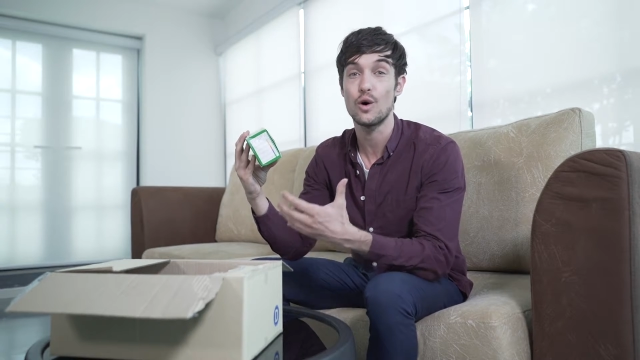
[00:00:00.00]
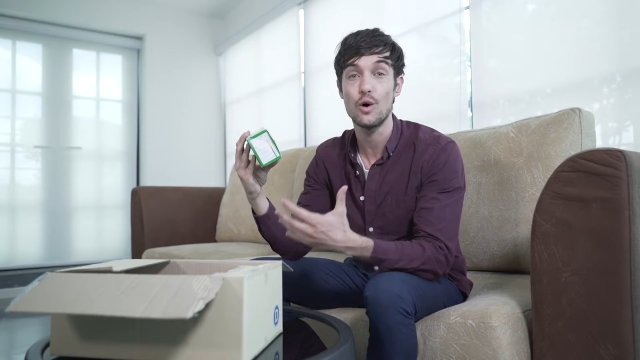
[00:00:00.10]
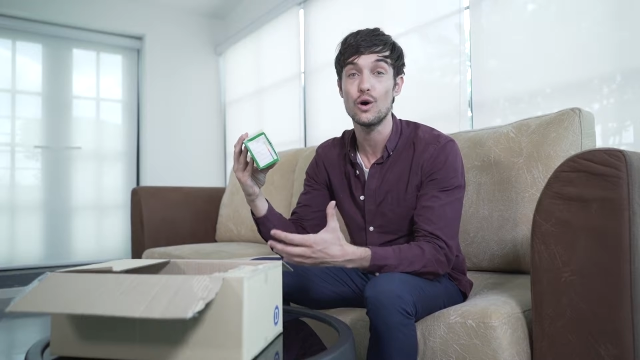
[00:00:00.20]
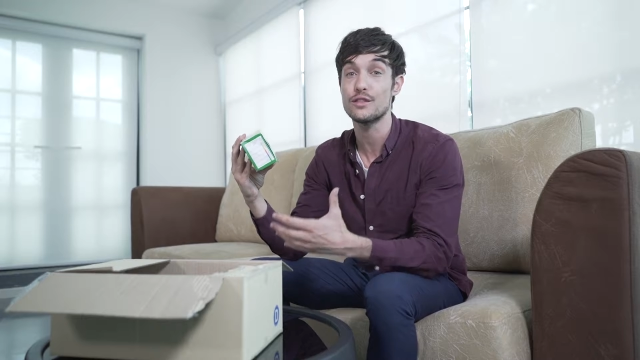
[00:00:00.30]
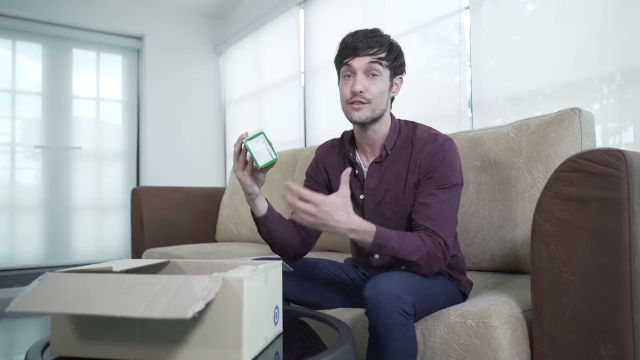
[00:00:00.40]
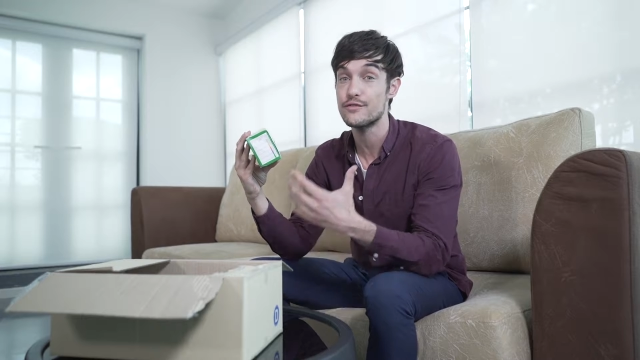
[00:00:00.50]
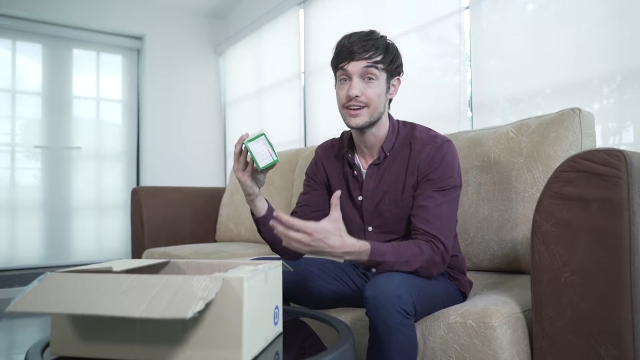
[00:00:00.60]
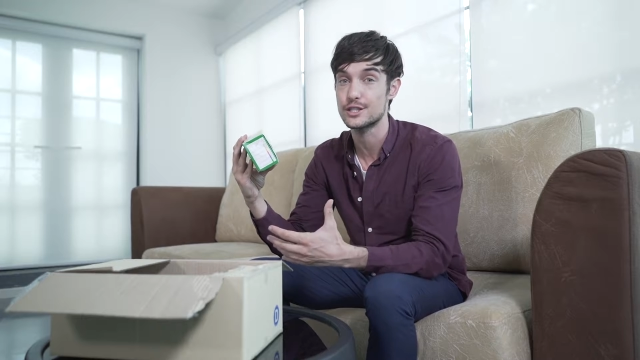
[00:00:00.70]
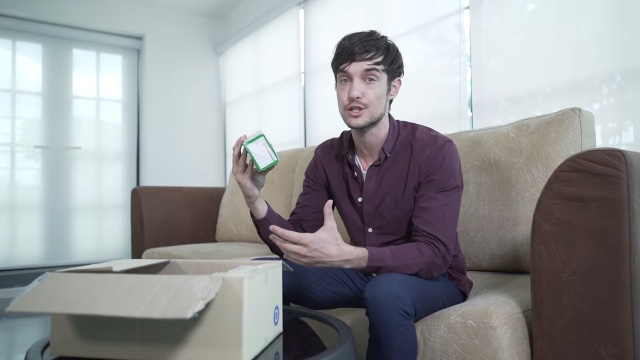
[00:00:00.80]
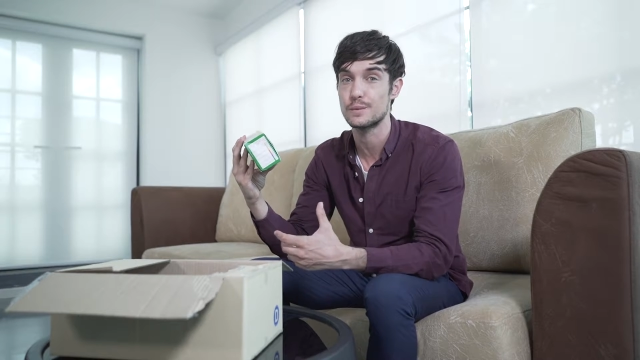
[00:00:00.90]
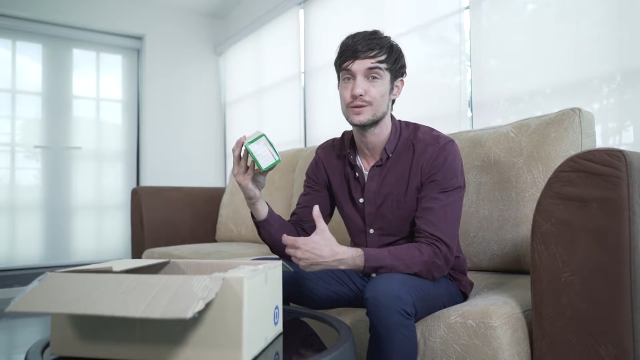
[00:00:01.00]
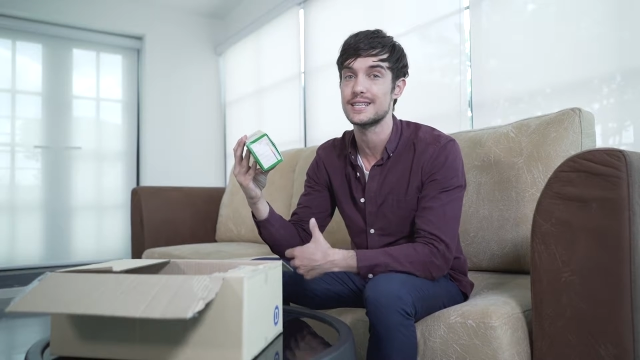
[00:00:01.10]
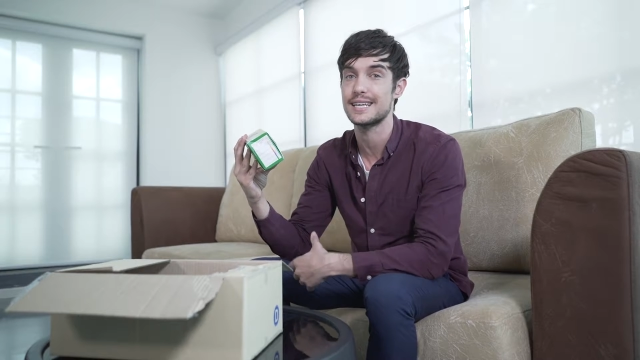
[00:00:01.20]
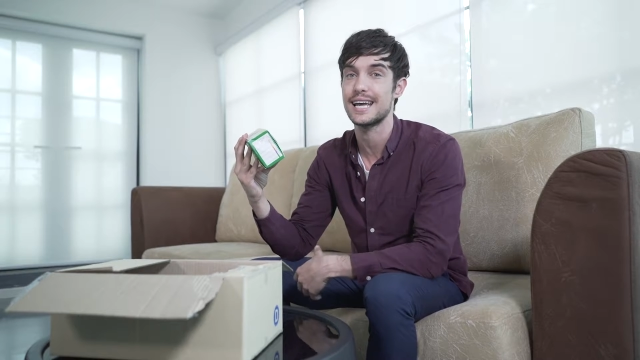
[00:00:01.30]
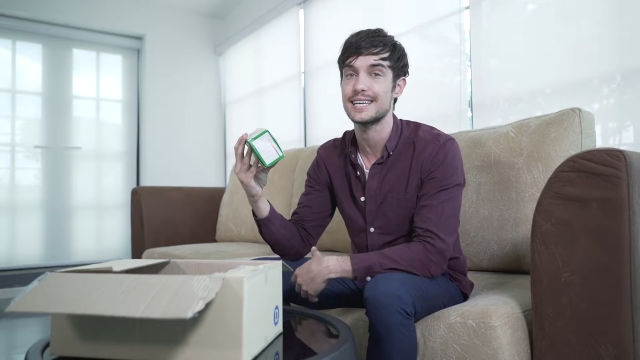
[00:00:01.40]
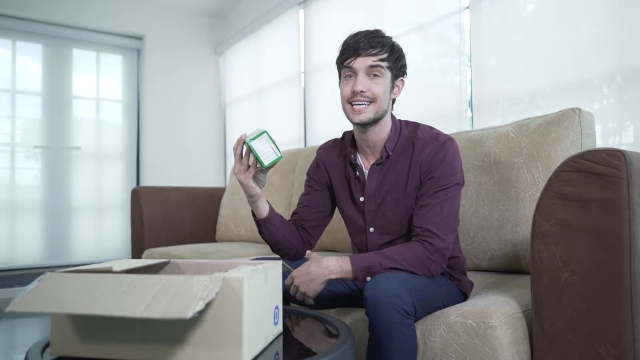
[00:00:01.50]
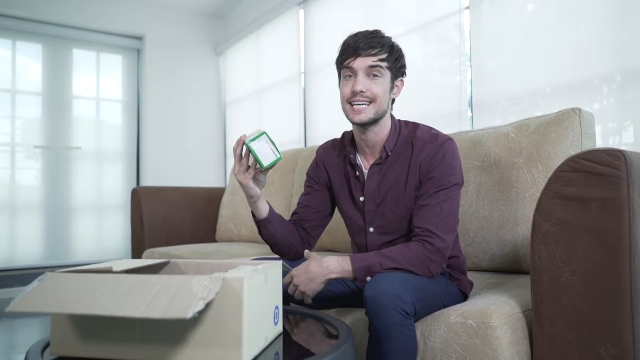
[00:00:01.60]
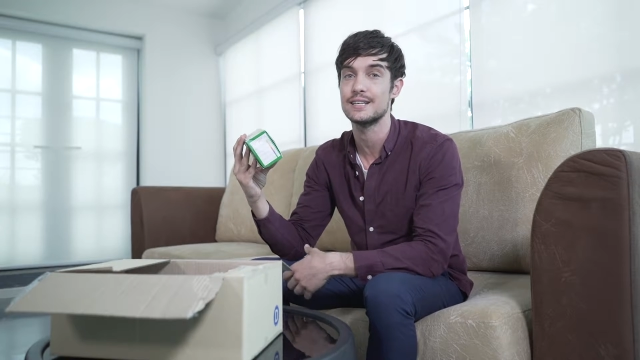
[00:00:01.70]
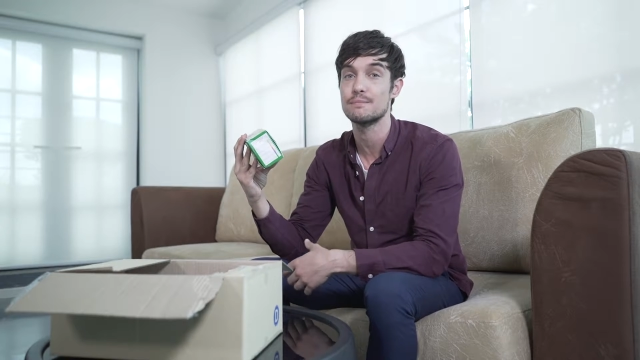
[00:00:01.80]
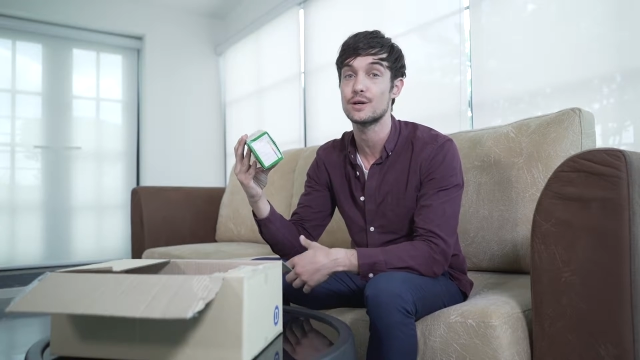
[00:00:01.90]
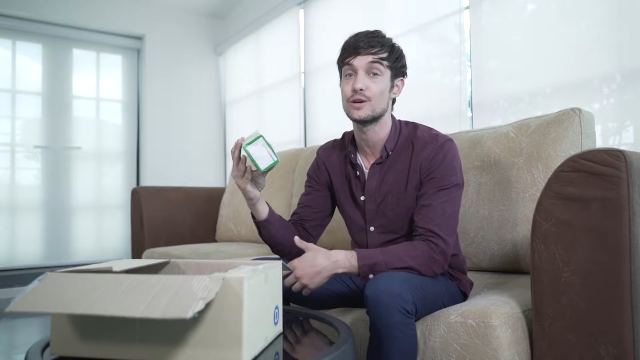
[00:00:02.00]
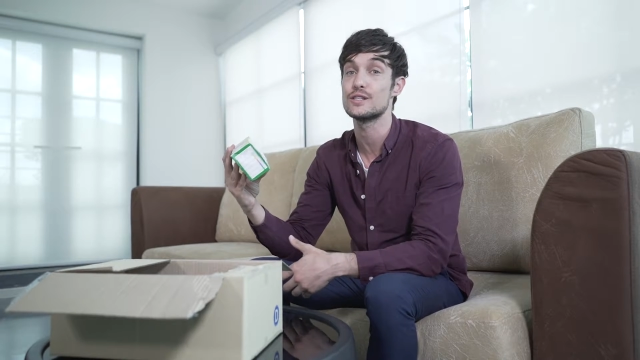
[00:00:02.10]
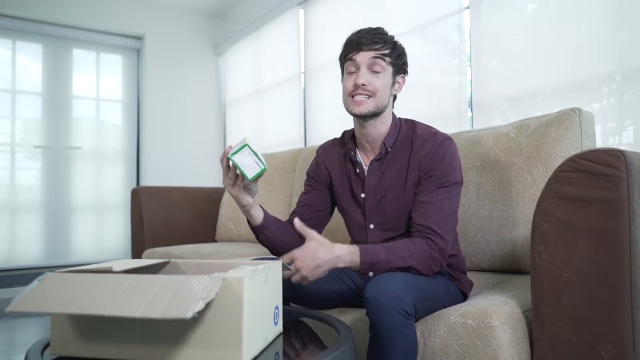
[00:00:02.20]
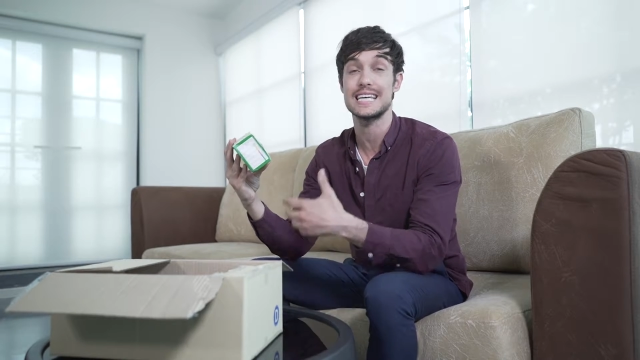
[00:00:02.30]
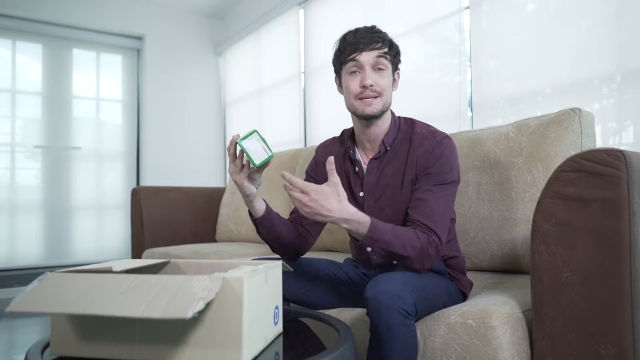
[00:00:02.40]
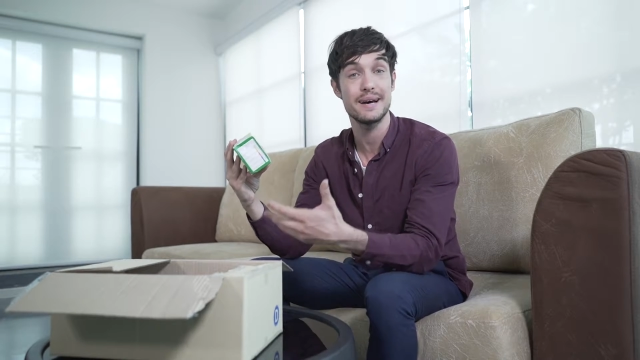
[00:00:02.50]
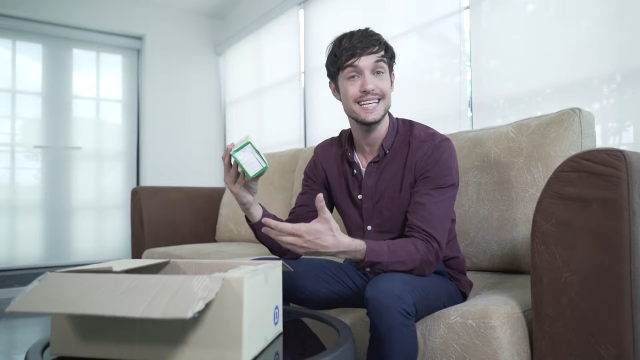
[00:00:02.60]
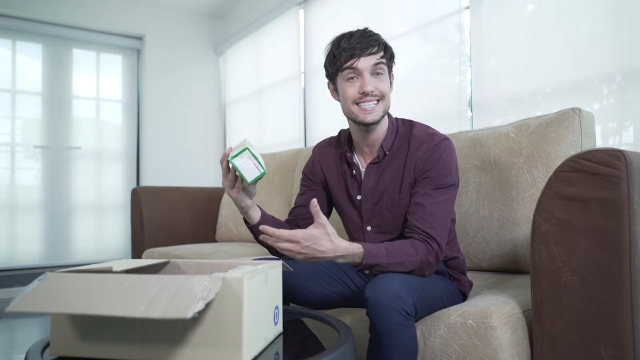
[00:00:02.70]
all the vegetables that I need because in my